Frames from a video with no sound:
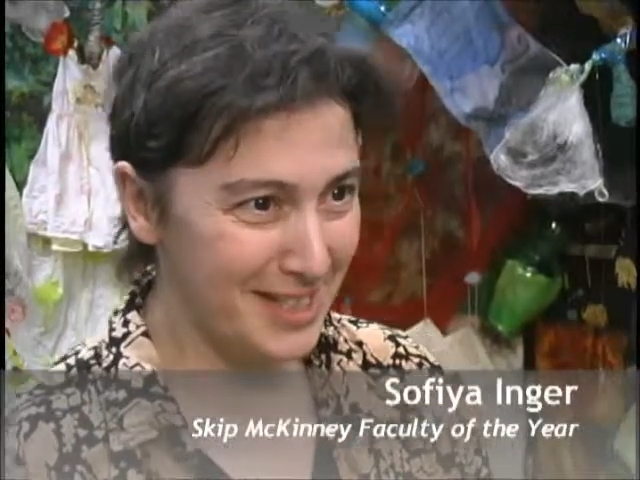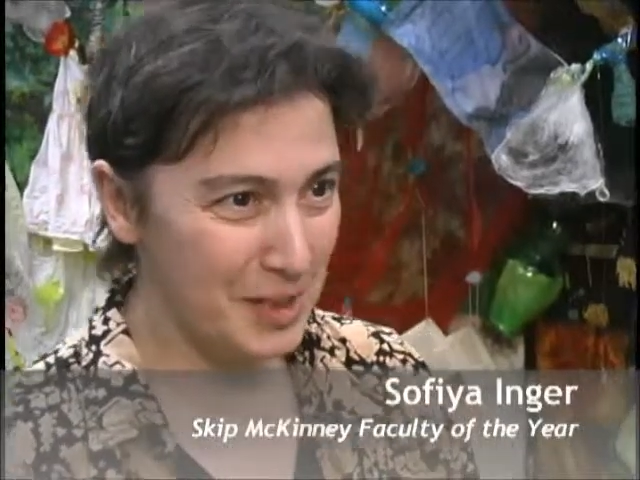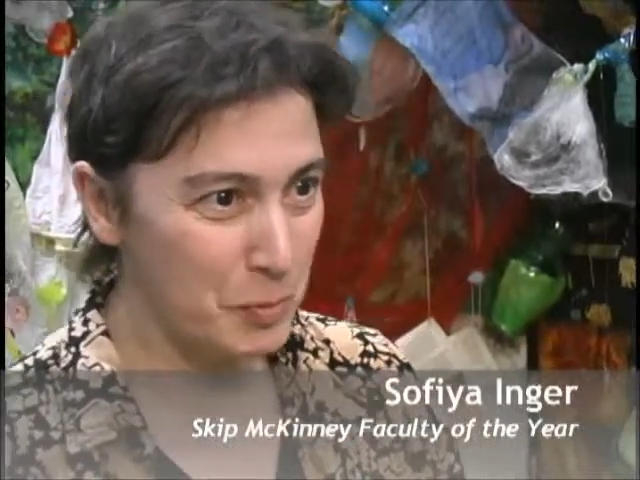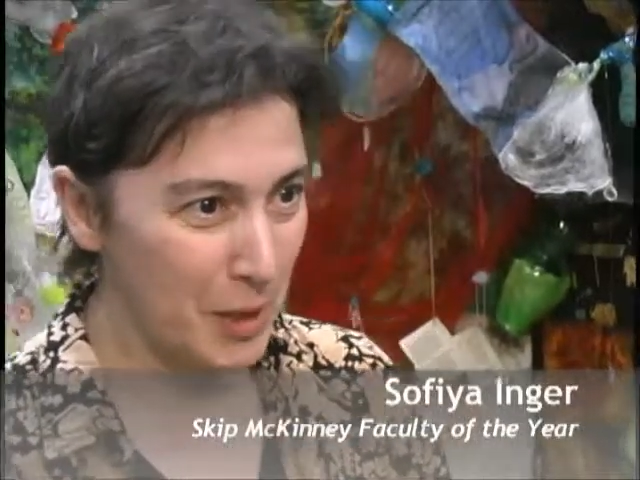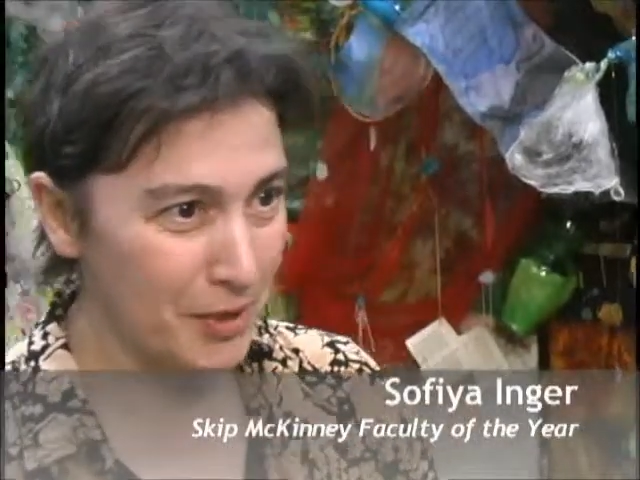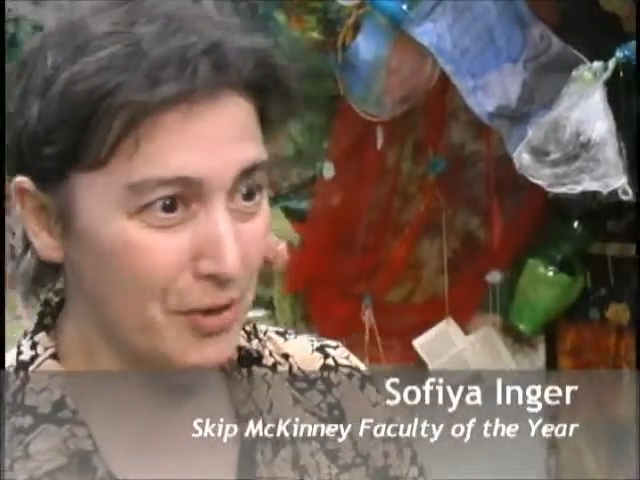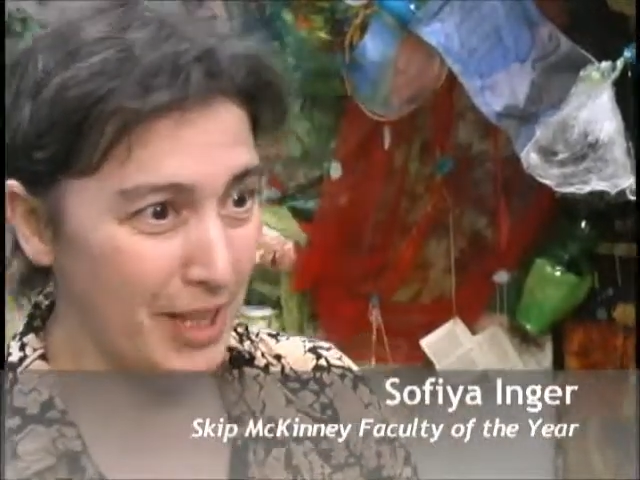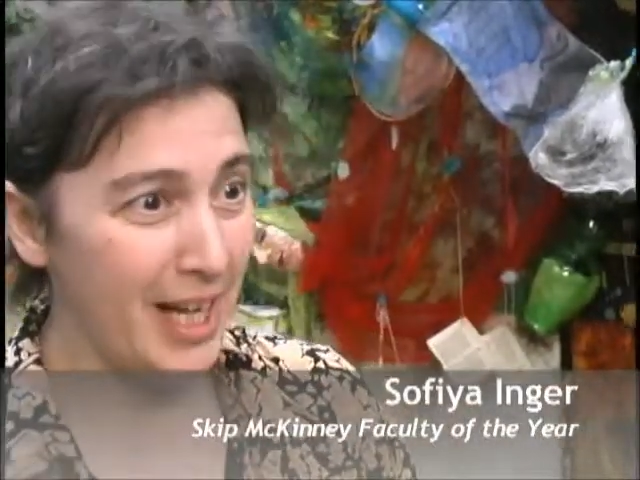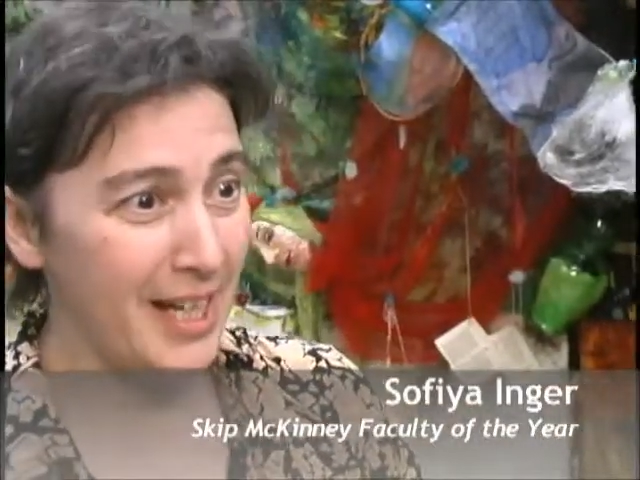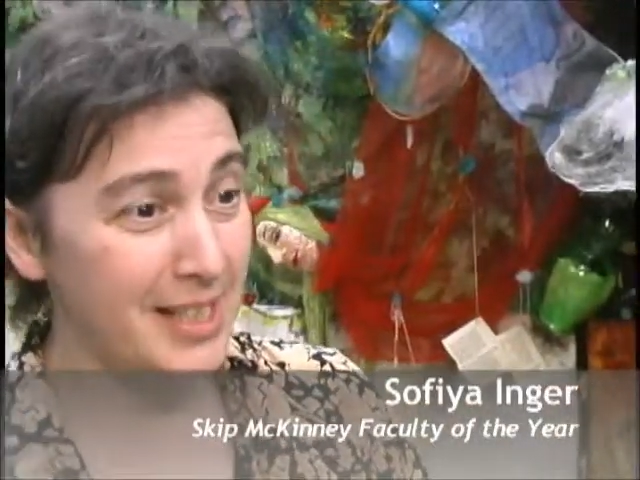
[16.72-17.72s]
that we
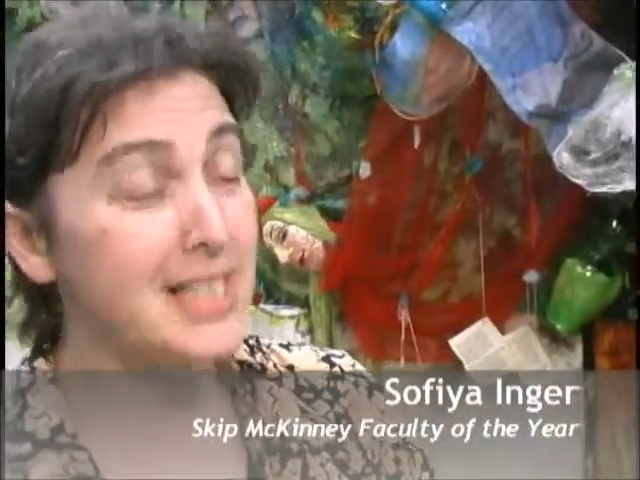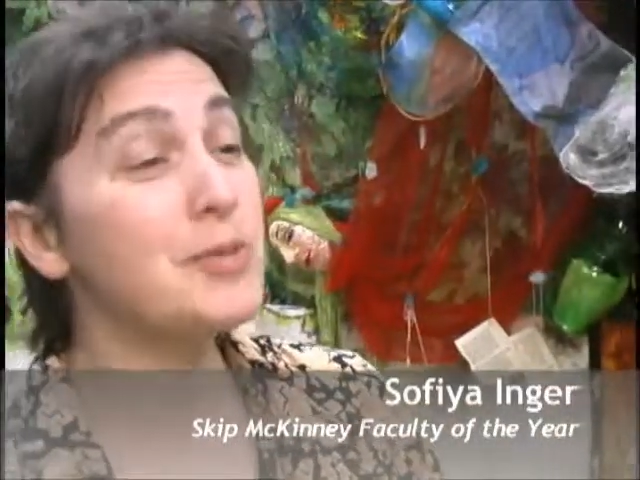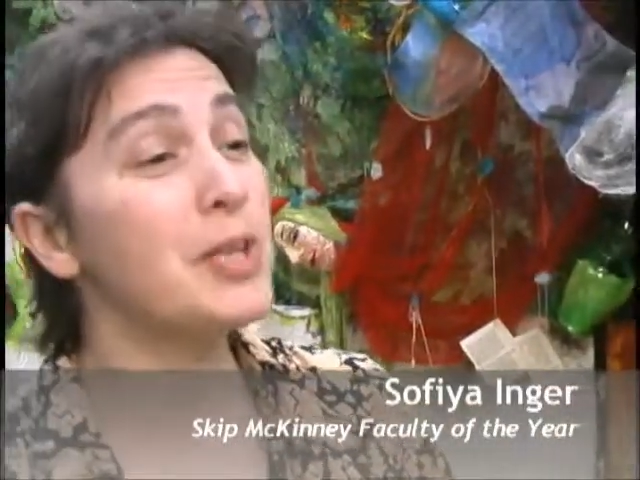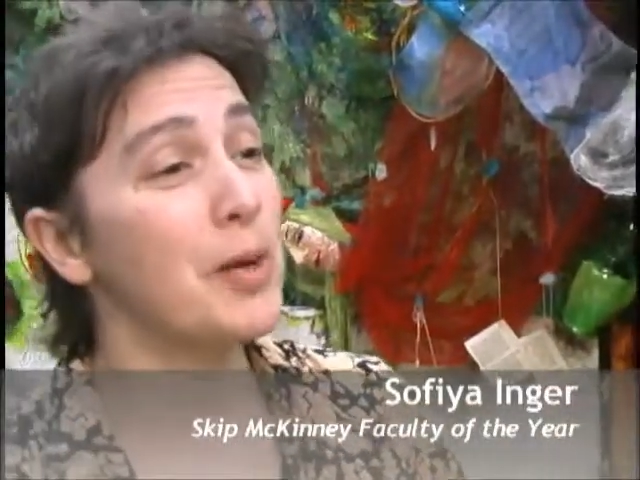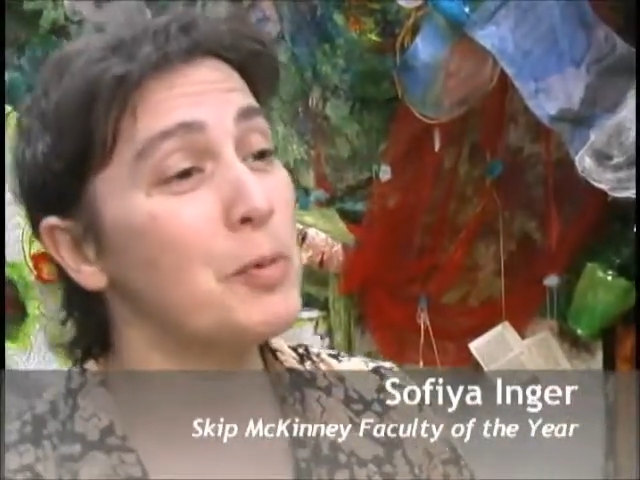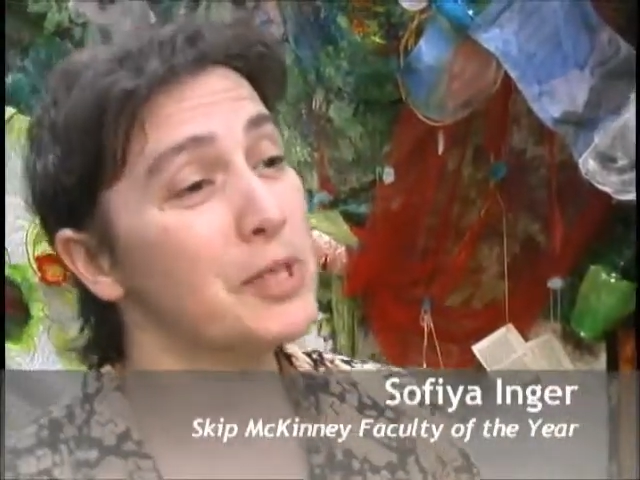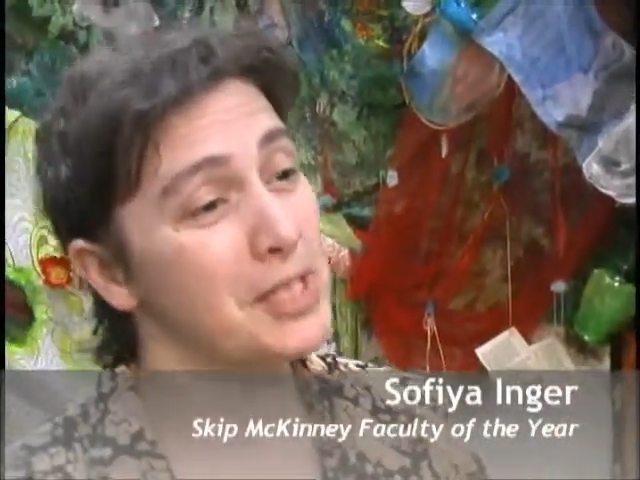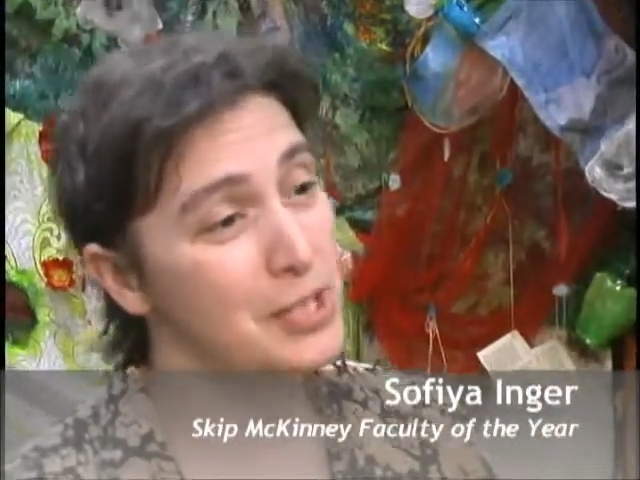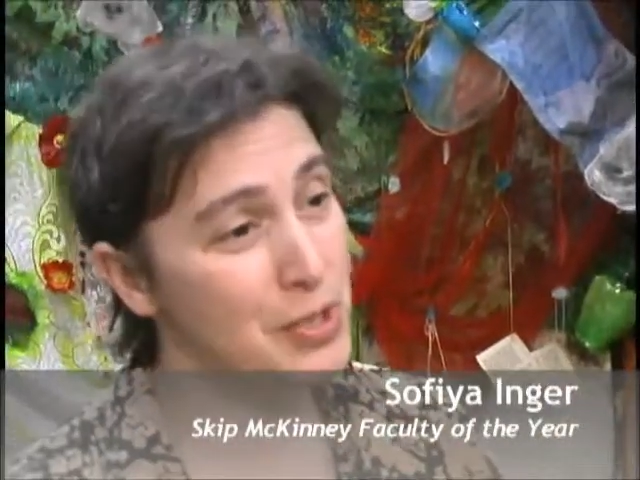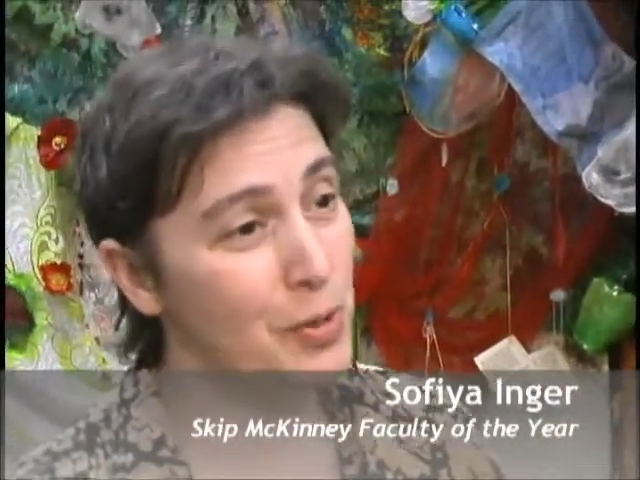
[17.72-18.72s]
create. That's what I
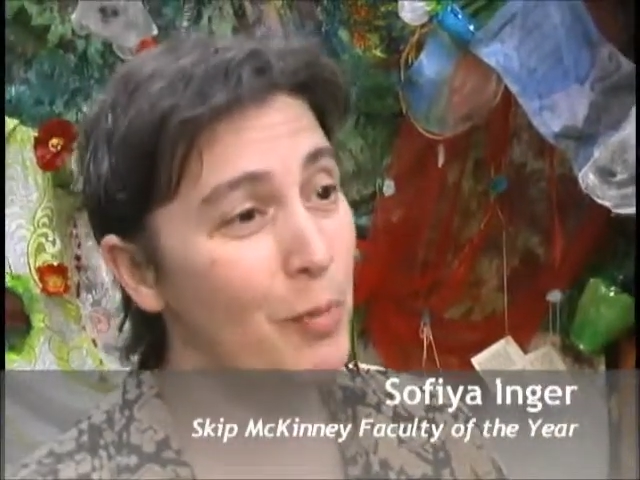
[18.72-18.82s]
wanted to do.